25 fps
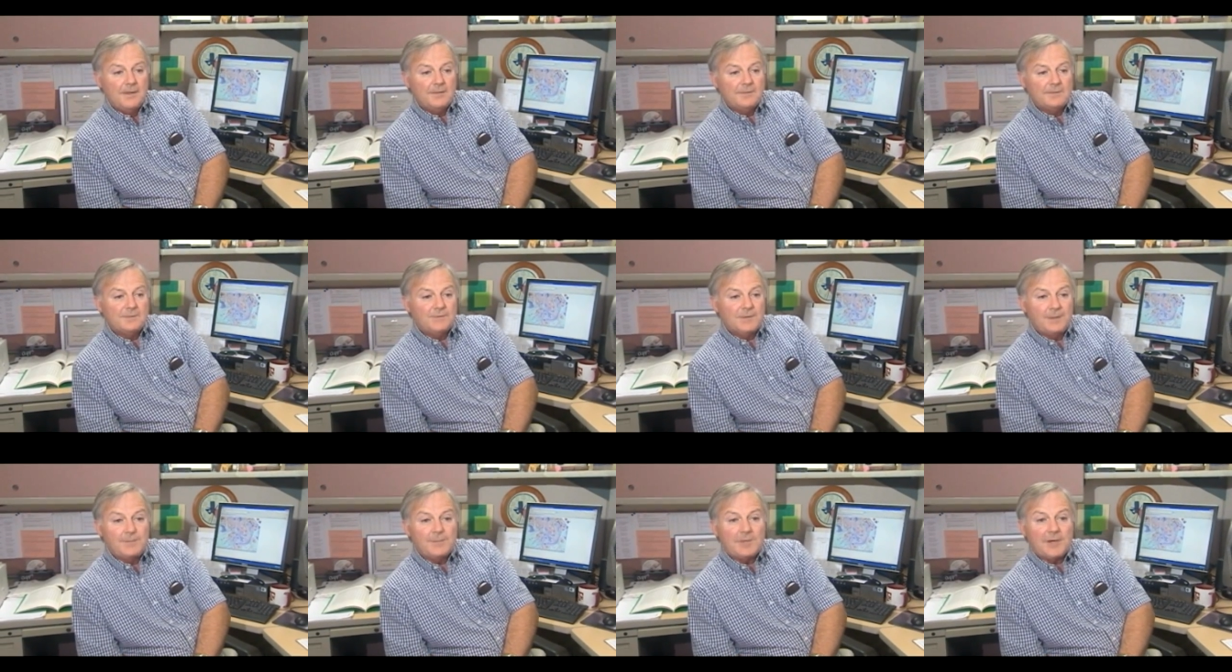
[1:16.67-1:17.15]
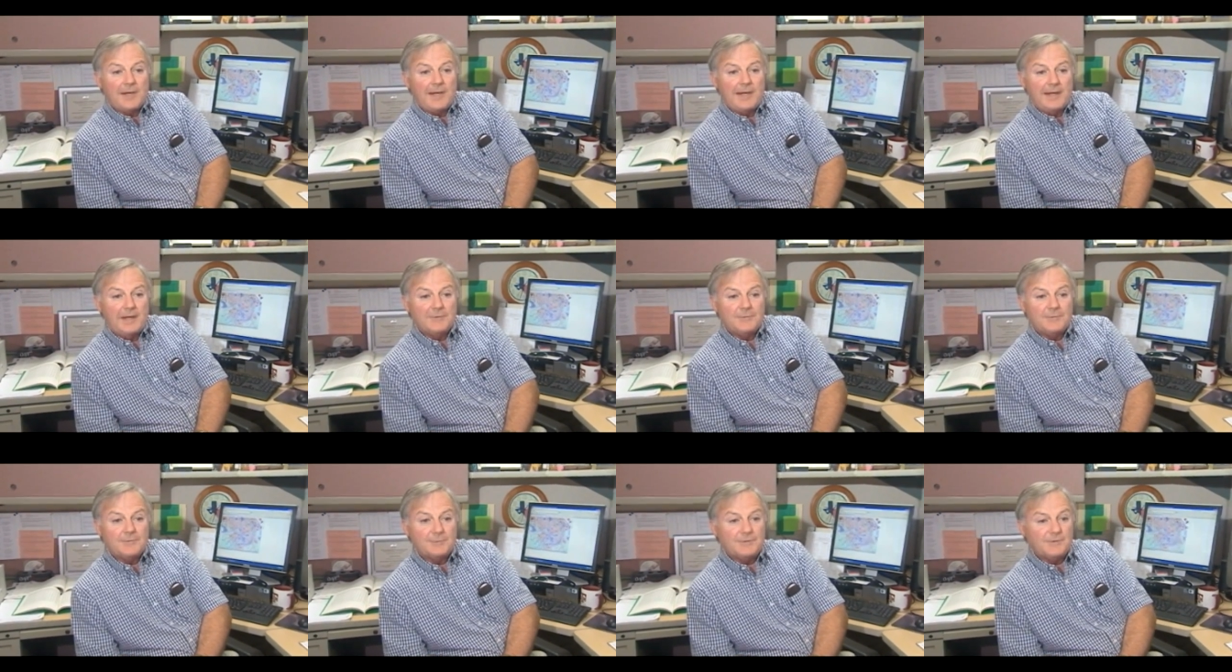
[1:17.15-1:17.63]
Some
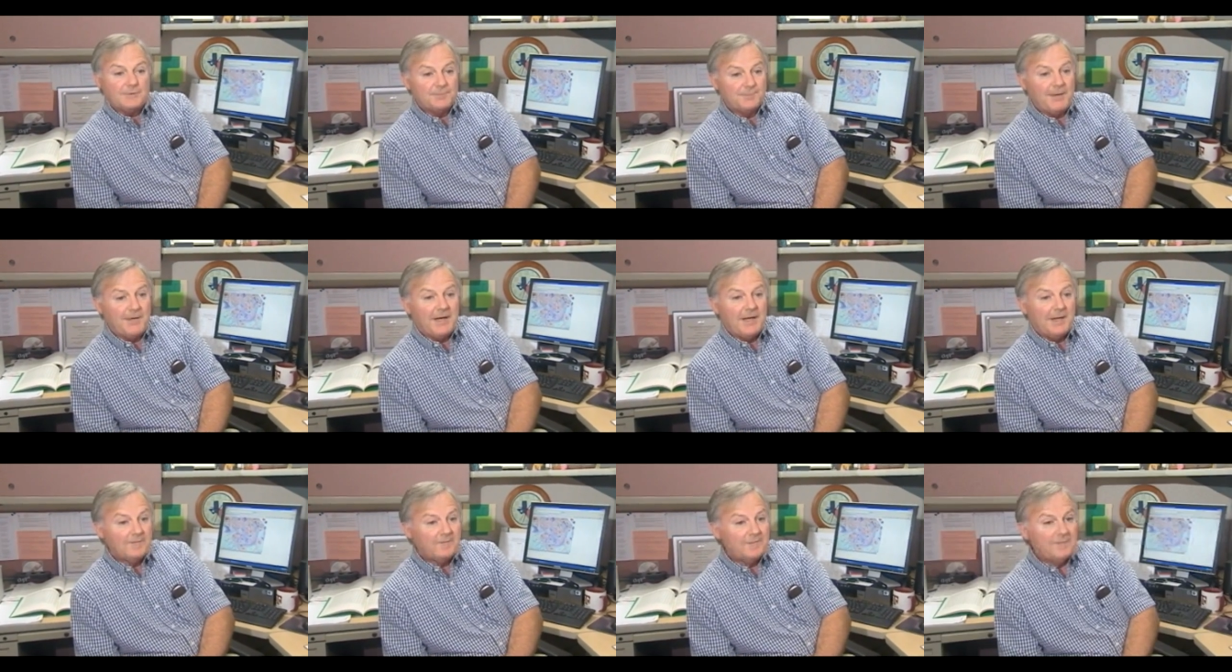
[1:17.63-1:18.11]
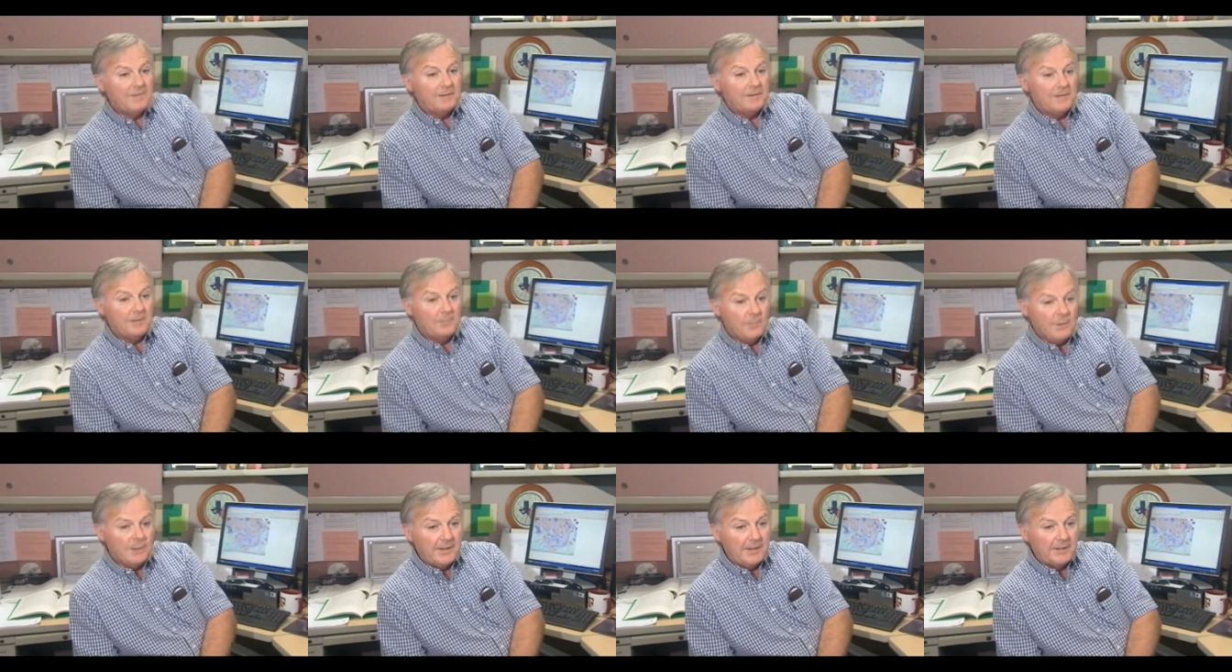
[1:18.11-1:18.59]
clouds respond
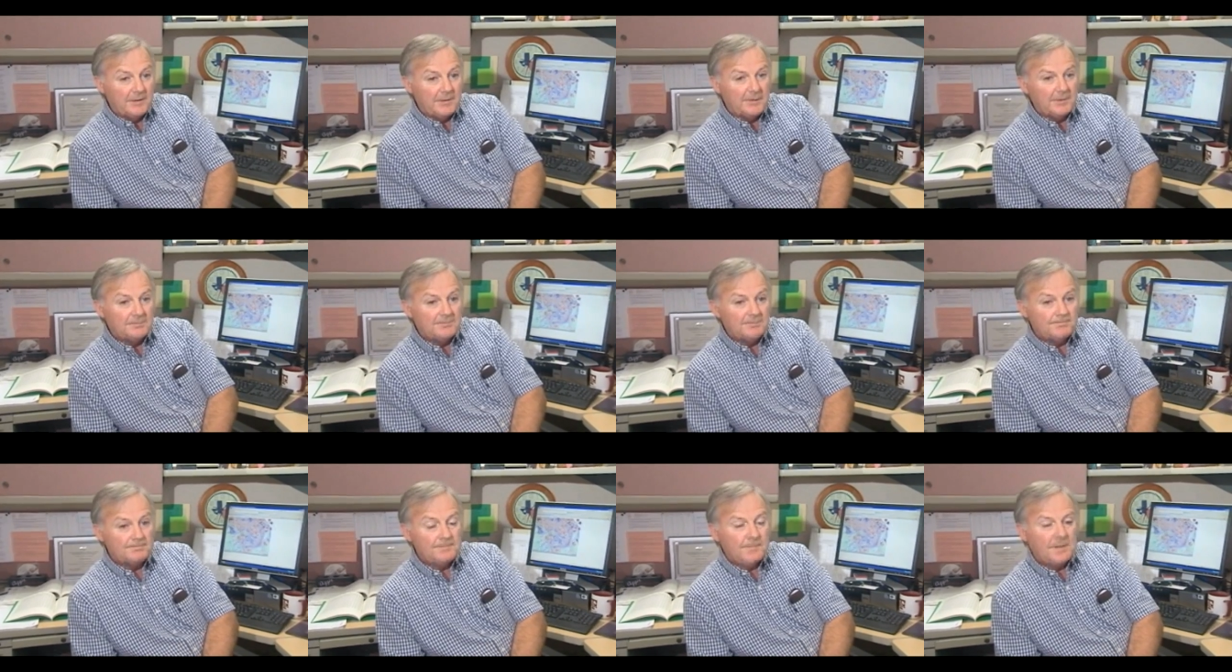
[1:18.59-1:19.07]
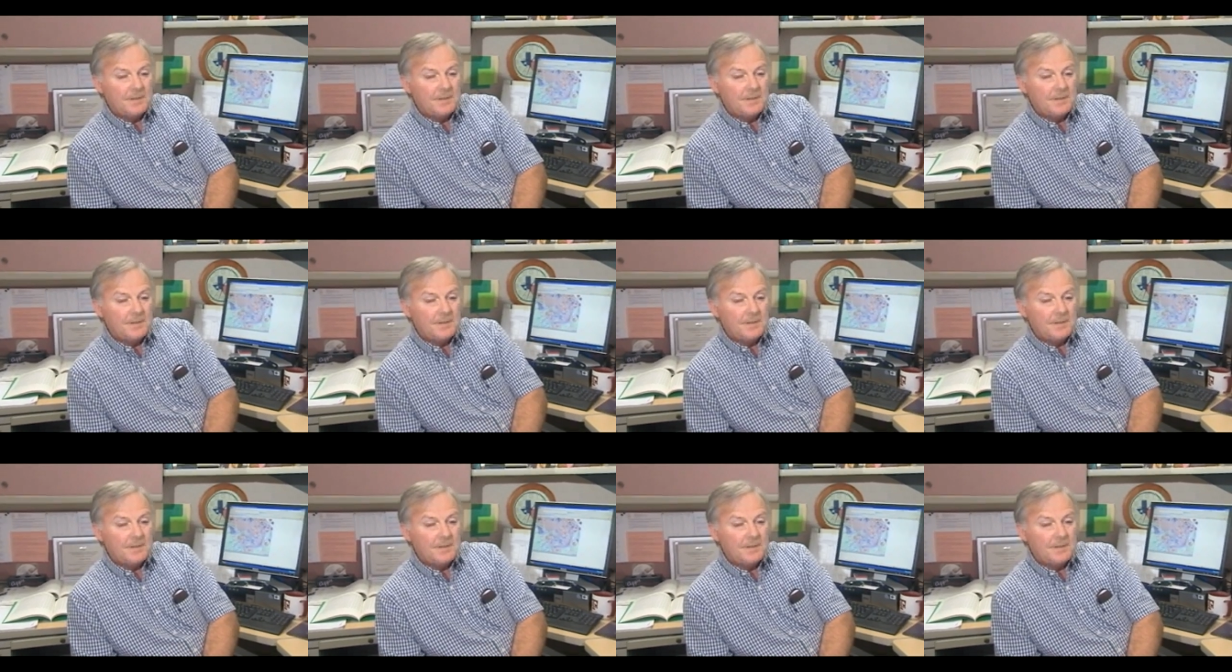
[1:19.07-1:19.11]
very well.